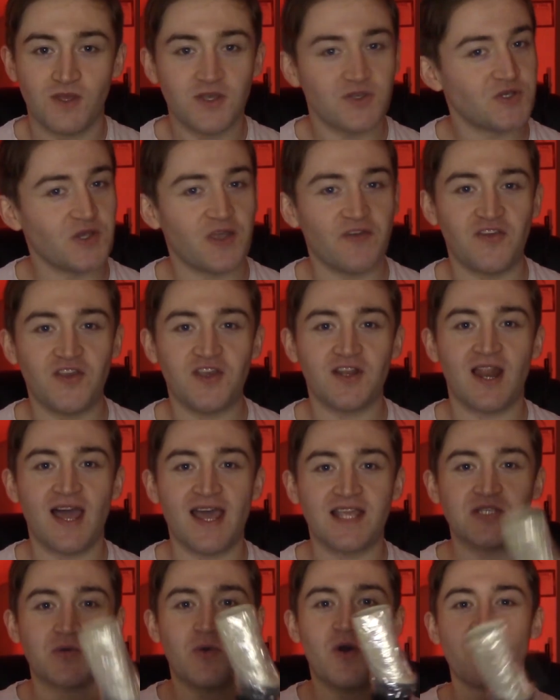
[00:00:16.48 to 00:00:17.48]
So if you'd
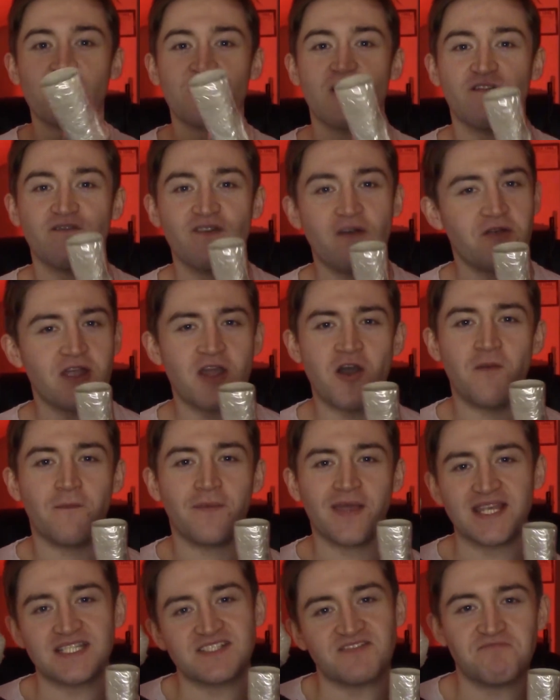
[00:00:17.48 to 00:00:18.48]
like to own your very own
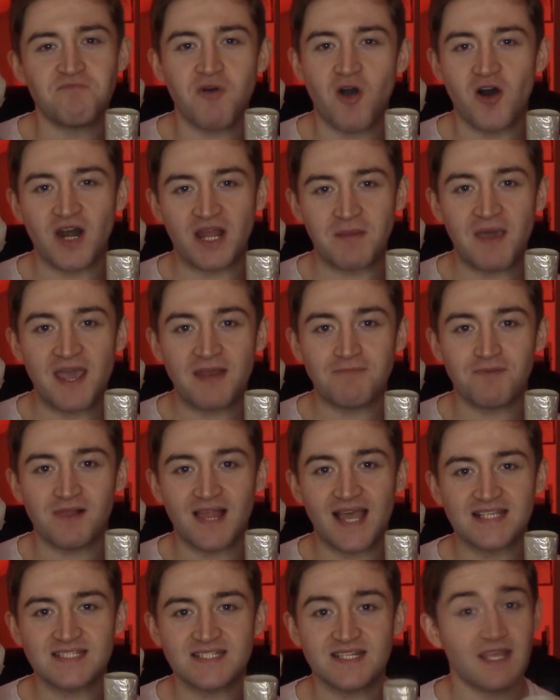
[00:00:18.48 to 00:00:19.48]
piece of poorly made
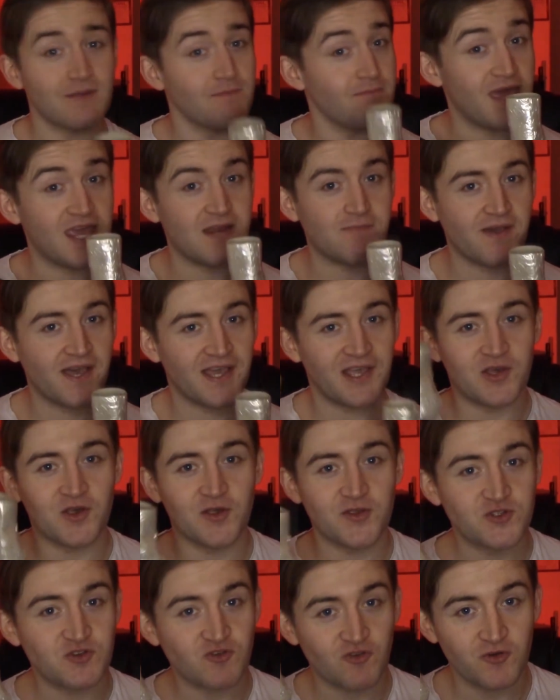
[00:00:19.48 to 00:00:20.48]
plastic made by
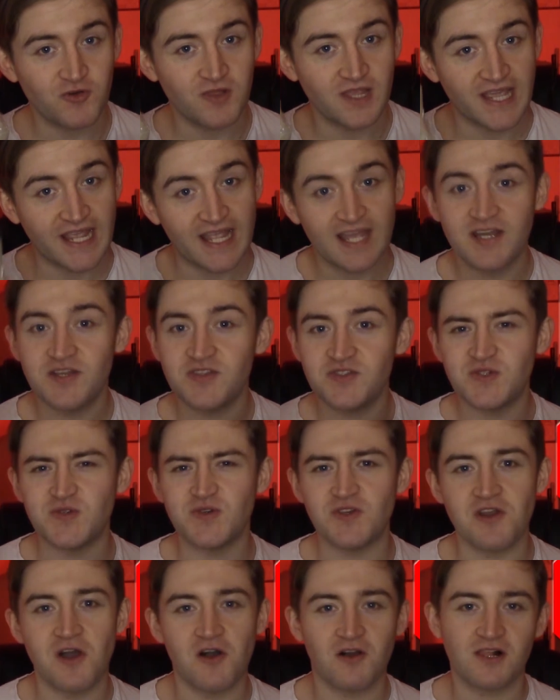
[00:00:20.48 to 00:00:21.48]
yours truly,
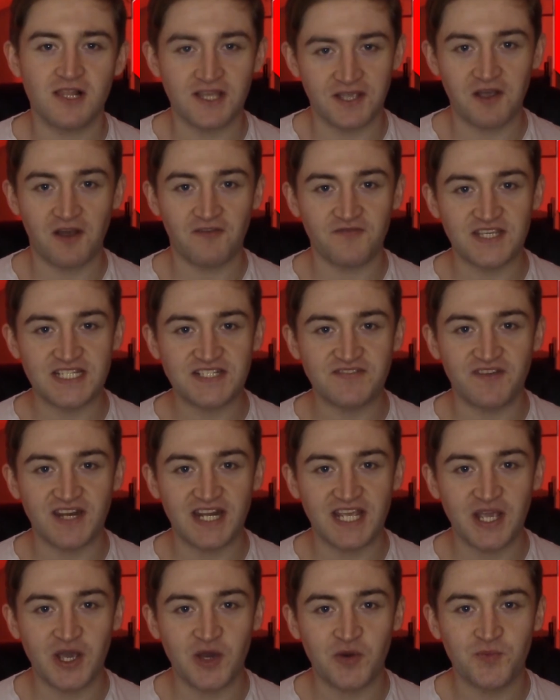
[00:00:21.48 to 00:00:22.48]
do not click off this
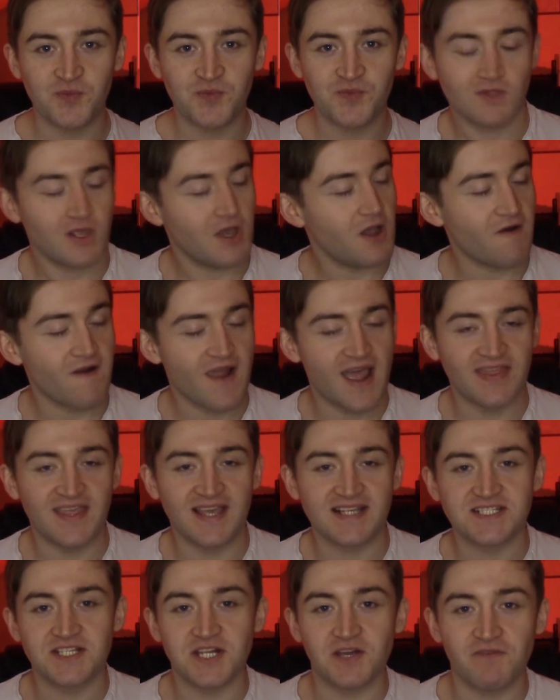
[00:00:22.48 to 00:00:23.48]
video. Alright,
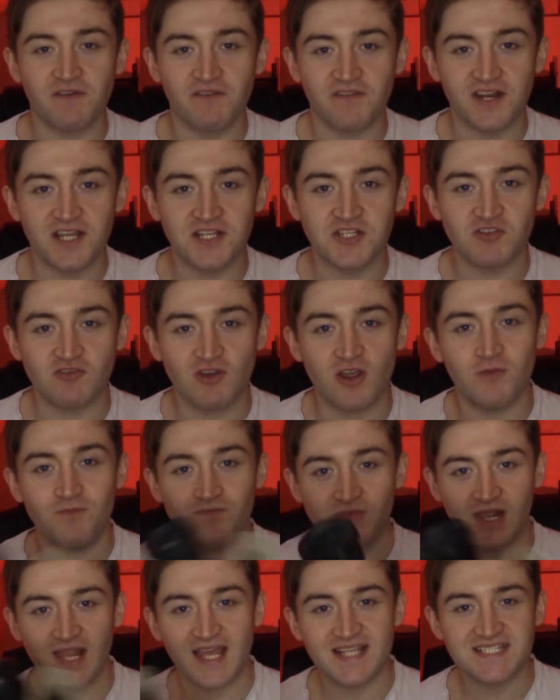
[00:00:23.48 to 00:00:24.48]
that's enough of an intro.
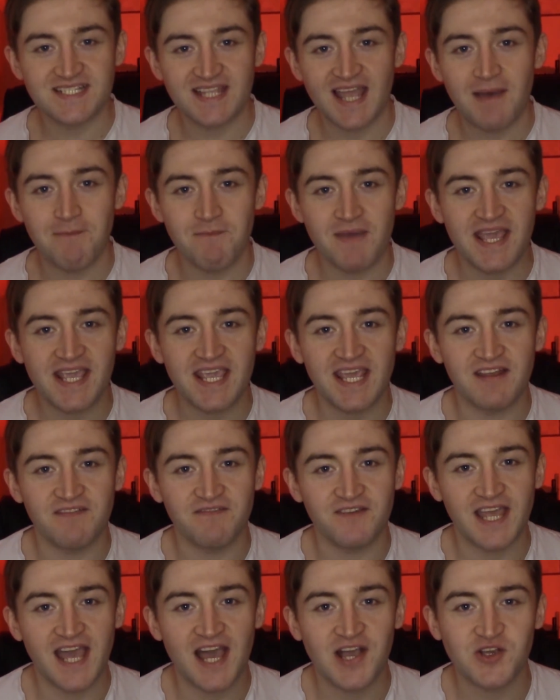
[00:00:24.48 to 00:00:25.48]
Let's start making a
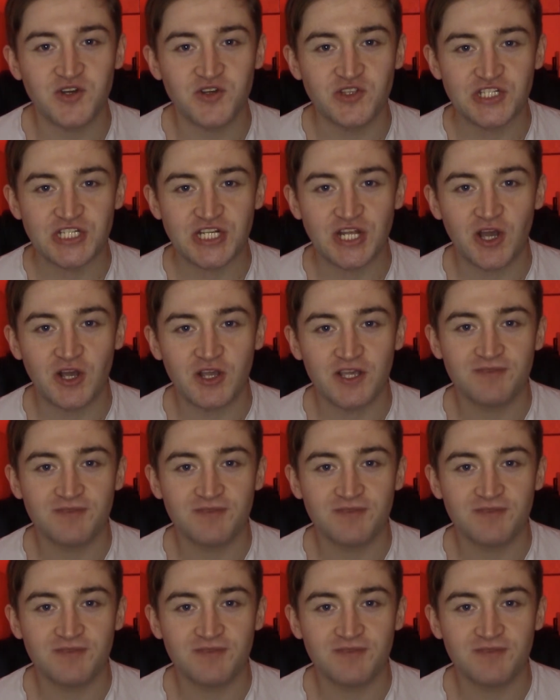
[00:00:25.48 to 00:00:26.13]
VR gun stock.